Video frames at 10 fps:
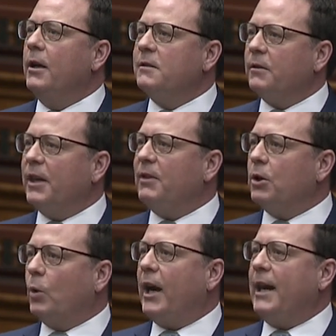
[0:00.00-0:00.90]
to live in
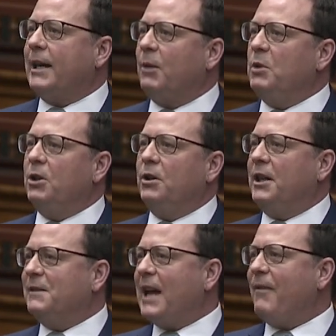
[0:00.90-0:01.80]
great
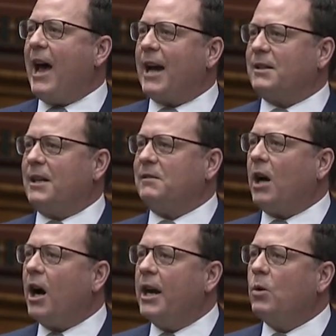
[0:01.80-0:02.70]
communities, to have access to
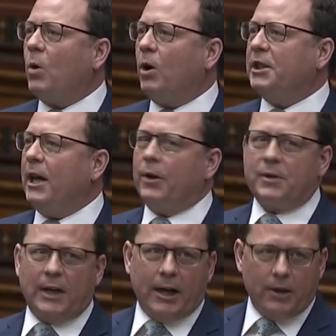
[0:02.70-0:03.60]
high-quality health
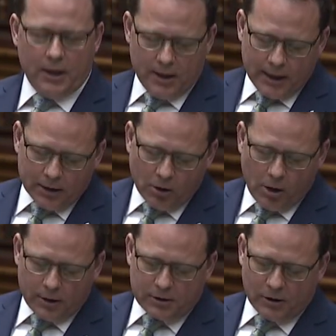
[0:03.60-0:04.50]
care and
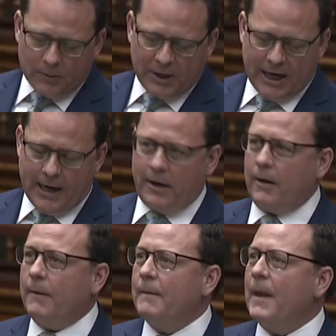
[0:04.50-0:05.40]
long-term care.
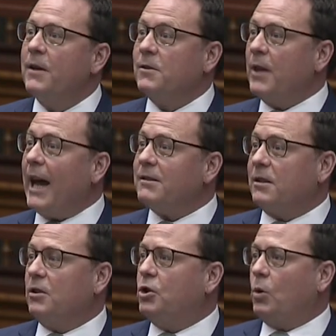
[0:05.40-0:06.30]
So that's
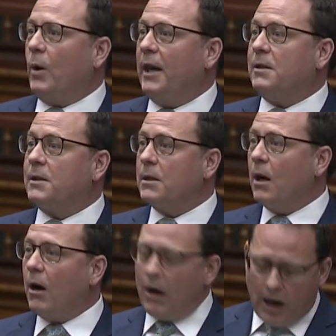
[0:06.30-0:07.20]
the choice
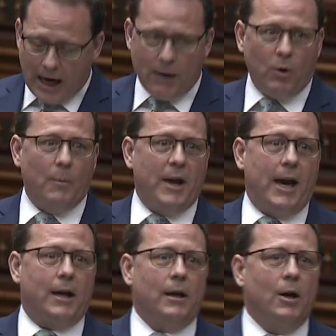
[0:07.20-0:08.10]
I will
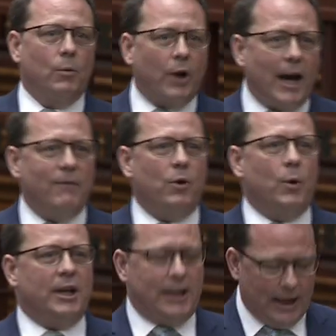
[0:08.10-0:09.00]
make when I
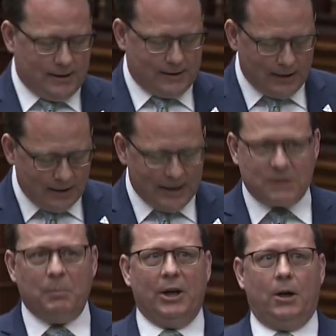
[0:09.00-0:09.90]
vote against this
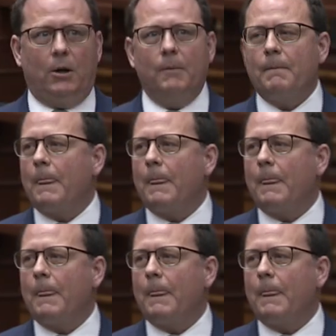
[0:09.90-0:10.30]
bill.